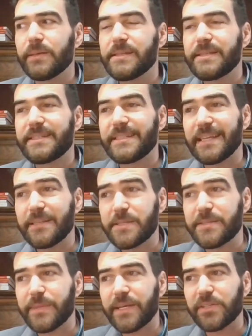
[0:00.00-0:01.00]

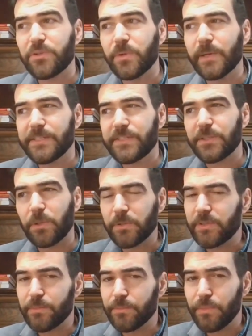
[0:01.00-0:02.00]
salesman who has
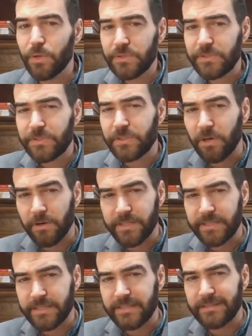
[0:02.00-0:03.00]
sold the most
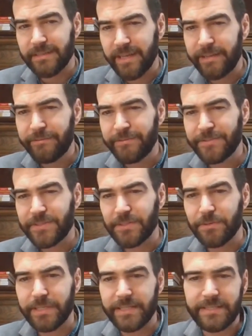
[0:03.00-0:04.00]
cars in his life.
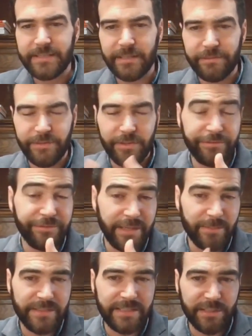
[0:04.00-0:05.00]
So it's a very
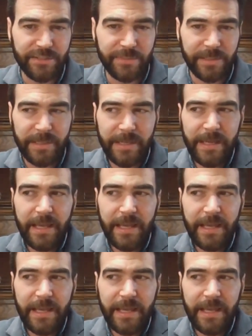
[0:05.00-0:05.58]
famous salesman.